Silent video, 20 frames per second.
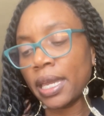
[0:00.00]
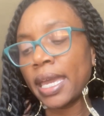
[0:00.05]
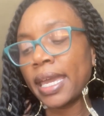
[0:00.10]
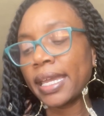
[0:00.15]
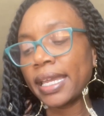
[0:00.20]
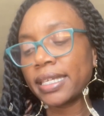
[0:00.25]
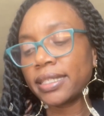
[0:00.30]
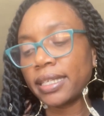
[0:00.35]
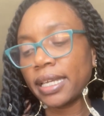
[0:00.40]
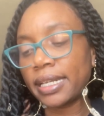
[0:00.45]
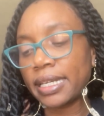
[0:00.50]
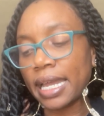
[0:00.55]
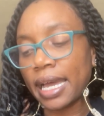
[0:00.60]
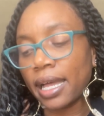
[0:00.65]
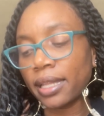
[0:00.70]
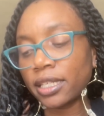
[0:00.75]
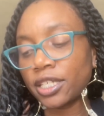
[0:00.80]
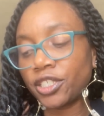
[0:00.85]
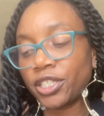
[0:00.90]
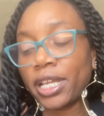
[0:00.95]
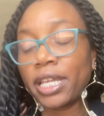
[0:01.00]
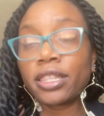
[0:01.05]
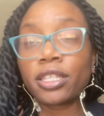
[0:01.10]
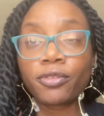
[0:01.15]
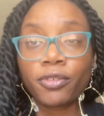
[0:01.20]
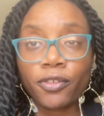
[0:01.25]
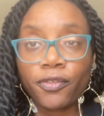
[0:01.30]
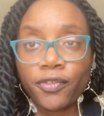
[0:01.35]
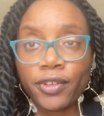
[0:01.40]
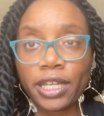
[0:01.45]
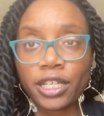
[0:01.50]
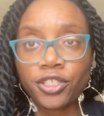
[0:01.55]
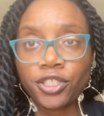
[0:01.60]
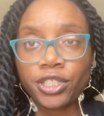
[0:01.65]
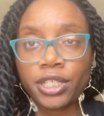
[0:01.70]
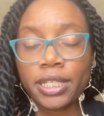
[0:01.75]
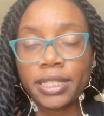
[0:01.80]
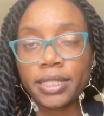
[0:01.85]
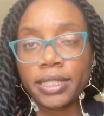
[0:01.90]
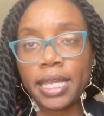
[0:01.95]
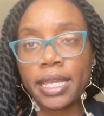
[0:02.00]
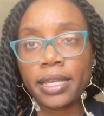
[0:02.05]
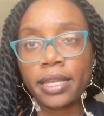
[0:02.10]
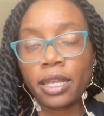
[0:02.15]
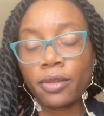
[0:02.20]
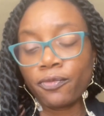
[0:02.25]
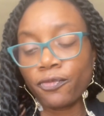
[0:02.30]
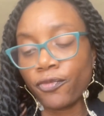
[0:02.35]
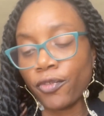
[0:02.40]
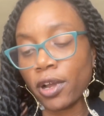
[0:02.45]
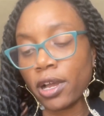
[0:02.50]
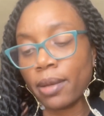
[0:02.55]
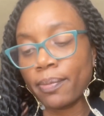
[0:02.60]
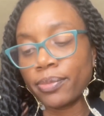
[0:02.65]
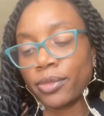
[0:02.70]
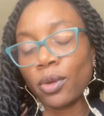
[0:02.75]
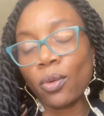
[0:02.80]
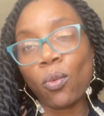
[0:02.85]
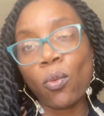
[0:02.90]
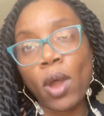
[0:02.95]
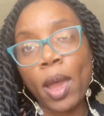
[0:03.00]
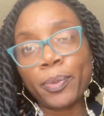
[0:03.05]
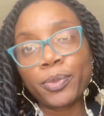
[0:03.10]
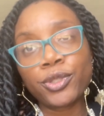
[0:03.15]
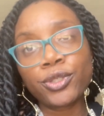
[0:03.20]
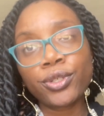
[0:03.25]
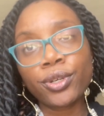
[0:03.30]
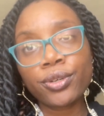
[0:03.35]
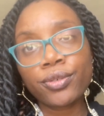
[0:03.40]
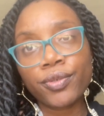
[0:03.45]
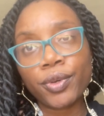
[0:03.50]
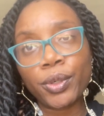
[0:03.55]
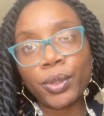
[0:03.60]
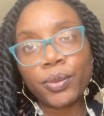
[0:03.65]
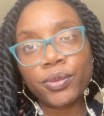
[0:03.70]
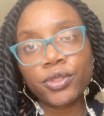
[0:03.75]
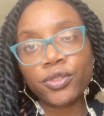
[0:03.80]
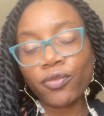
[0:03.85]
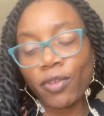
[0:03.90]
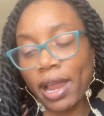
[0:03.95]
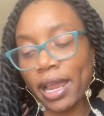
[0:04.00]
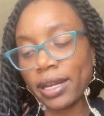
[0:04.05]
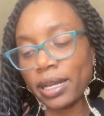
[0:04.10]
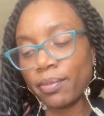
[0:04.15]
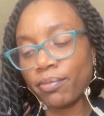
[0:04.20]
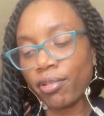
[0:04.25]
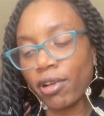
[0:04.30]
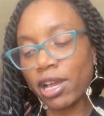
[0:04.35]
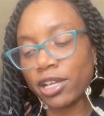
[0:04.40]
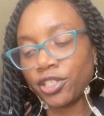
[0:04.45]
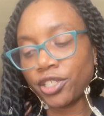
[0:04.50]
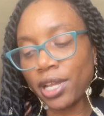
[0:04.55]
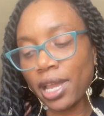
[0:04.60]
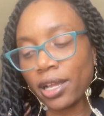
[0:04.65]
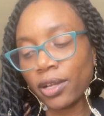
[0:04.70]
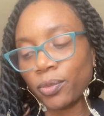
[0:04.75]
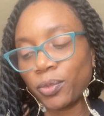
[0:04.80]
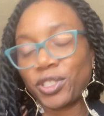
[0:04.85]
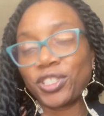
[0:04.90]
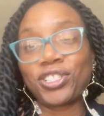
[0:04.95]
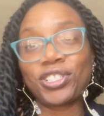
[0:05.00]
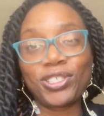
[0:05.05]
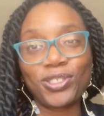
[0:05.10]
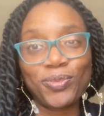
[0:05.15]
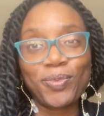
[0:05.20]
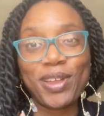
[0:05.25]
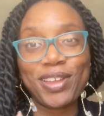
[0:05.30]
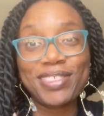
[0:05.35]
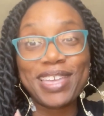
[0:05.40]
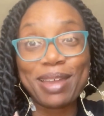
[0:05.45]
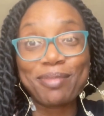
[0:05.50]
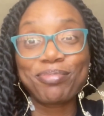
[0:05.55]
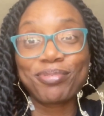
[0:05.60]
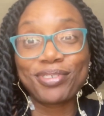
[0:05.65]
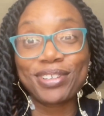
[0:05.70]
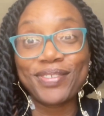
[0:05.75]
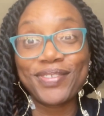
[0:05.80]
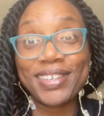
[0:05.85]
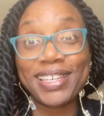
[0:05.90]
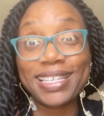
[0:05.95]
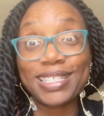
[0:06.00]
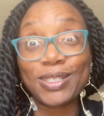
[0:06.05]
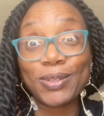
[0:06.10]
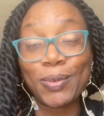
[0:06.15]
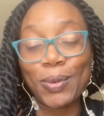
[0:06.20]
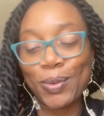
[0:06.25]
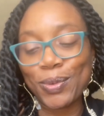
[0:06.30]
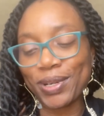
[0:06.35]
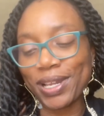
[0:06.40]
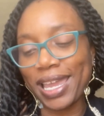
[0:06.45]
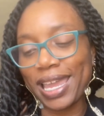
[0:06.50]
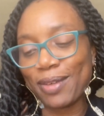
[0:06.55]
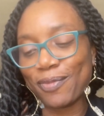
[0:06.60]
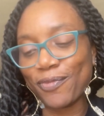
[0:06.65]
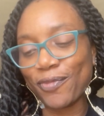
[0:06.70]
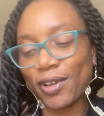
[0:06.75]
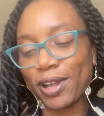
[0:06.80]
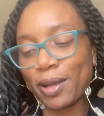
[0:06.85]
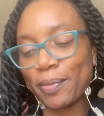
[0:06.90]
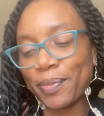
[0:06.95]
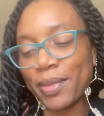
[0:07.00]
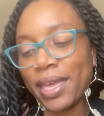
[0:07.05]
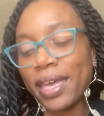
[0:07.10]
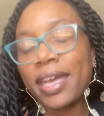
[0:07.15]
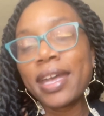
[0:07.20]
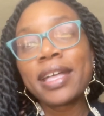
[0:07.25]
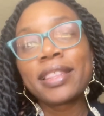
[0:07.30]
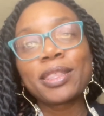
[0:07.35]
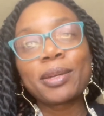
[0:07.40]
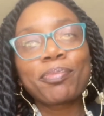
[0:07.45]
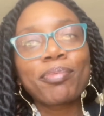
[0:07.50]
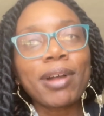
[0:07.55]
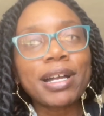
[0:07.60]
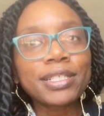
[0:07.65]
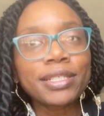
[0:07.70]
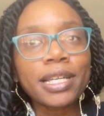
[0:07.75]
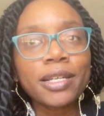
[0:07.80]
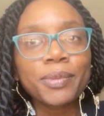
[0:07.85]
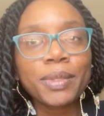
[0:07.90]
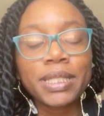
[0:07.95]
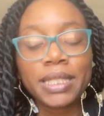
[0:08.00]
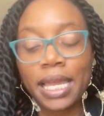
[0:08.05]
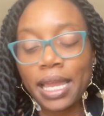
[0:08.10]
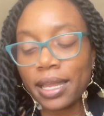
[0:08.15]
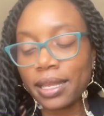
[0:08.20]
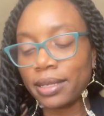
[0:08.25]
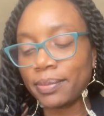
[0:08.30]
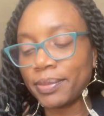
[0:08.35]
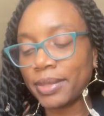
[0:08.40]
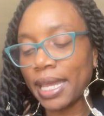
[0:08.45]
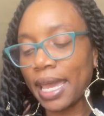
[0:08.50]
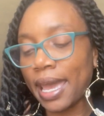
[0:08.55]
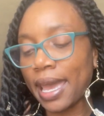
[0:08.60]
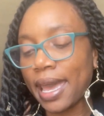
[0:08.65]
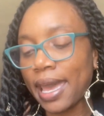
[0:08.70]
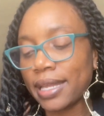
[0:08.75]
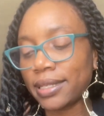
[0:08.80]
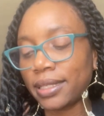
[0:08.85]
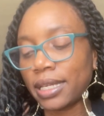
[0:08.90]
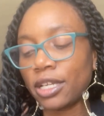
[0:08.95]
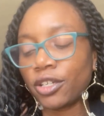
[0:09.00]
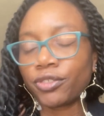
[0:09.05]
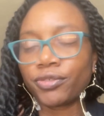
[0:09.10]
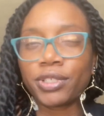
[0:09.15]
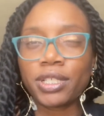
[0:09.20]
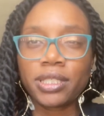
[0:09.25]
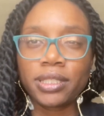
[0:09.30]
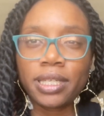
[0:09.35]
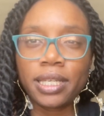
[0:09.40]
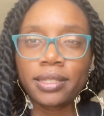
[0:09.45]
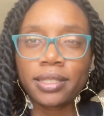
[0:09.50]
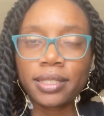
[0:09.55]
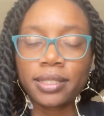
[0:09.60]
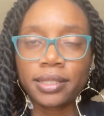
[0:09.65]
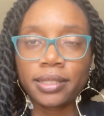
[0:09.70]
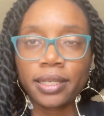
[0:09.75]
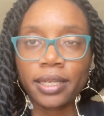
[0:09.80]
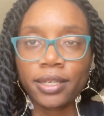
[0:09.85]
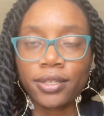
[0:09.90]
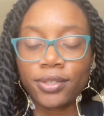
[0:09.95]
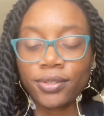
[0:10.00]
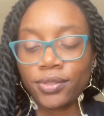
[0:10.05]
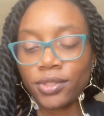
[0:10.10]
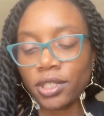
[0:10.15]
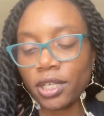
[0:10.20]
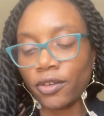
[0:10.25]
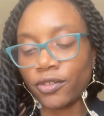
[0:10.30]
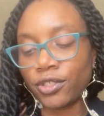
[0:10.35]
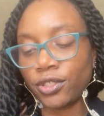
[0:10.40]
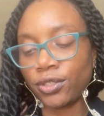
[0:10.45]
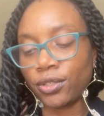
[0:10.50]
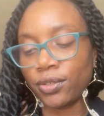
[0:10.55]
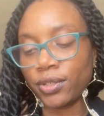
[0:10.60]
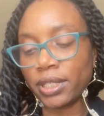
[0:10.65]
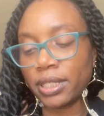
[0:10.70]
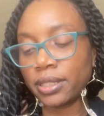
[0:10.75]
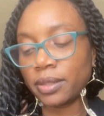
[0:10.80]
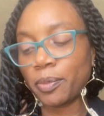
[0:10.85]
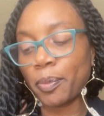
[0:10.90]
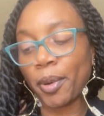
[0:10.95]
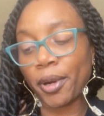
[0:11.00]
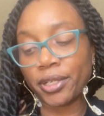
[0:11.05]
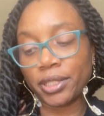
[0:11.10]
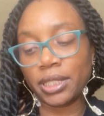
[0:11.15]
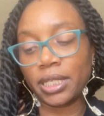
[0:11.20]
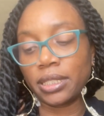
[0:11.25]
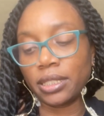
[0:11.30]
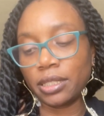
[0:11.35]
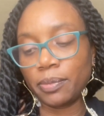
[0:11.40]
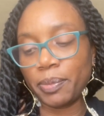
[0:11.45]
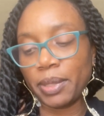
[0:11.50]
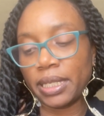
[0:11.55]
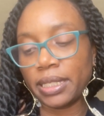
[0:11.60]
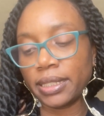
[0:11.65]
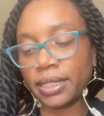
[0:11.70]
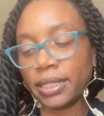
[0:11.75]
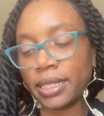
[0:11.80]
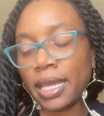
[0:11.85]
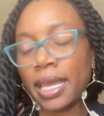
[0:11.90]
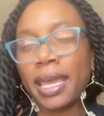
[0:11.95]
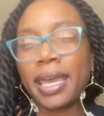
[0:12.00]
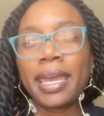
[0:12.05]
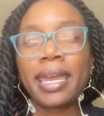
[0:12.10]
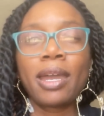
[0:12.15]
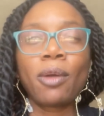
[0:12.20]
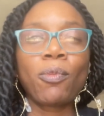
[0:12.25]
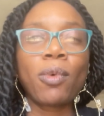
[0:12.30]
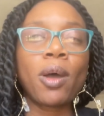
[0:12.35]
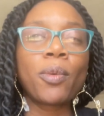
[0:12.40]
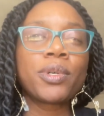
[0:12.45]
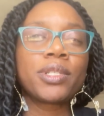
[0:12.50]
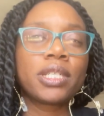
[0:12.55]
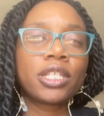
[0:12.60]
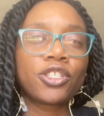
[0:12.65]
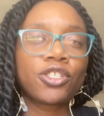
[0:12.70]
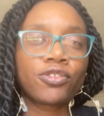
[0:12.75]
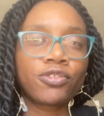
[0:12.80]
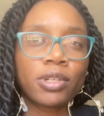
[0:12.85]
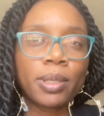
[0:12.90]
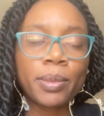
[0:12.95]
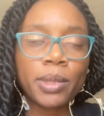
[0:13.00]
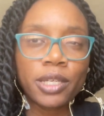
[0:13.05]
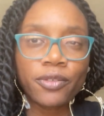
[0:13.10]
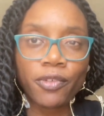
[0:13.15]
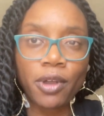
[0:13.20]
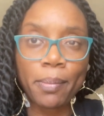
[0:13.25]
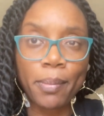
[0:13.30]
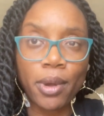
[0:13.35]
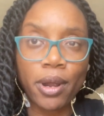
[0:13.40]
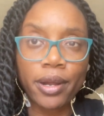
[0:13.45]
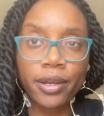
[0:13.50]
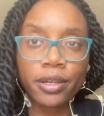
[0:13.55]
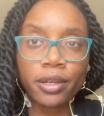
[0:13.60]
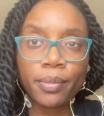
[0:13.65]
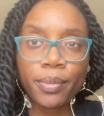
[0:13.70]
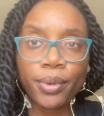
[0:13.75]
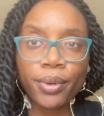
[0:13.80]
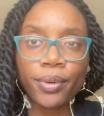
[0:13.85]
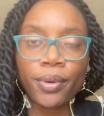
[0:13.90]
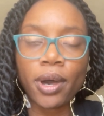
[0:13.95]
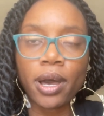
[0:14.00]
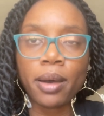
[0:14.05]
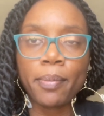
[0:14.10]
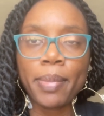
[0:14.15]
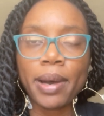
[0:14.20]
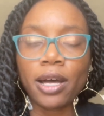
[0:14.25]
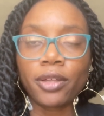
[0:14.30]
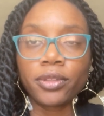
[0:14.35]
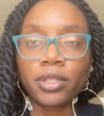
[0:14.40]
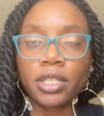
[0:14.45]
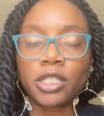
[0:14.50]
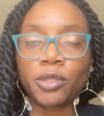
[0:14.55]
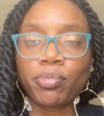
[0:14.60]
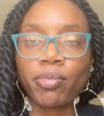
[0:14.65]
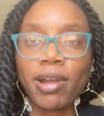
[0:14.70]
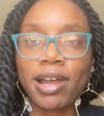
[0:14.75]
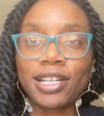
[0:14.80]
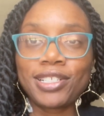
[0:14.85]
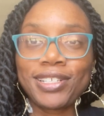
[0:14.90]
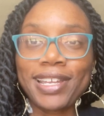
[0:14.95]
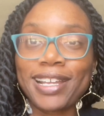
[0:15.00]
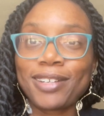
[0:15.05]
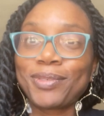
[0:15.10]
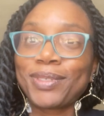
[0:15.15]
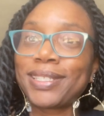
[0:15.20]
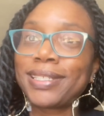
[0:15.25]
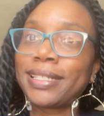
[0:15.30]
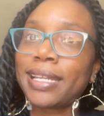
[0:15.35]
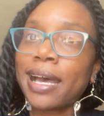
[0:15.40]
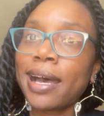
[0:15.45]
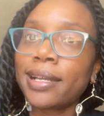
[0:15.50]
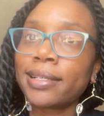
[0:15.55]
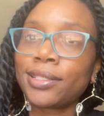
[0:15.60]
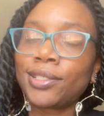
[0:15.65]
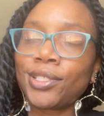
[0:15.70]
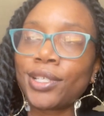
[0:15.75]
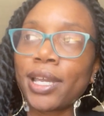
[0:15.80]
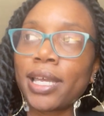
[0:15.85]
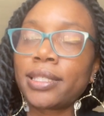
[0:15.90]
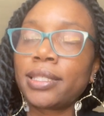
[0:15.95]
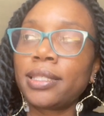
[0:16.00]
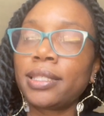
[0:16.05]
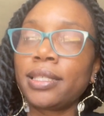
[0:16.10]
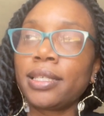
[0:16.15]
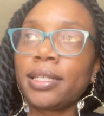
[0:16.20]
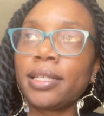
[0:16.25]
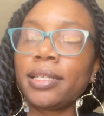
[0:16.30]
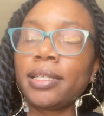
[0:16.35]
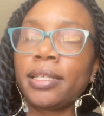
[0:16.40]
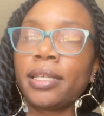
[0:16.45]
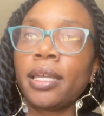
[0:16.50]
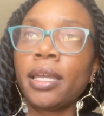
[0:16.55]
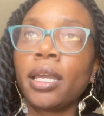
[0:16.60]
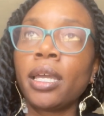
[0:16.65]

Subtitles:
is acknowledged in the reflection taken from the Webster Groves Writing Project, which is where that previous quote came from. The project was aimed at increasing the skills of student participants. And what was extremely remarkable about this project was not just the